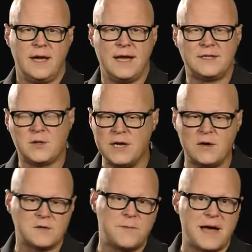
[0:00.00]
And so he
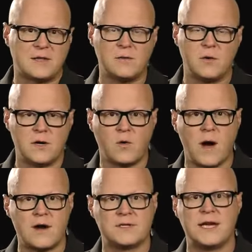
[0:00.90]
goes back to the Lord,
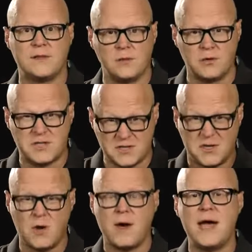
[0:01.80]
inquires again. The Lord says,
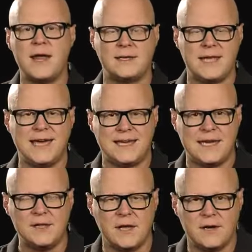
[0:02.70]
go ahead, take
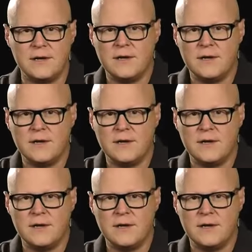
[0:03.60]
Keilah.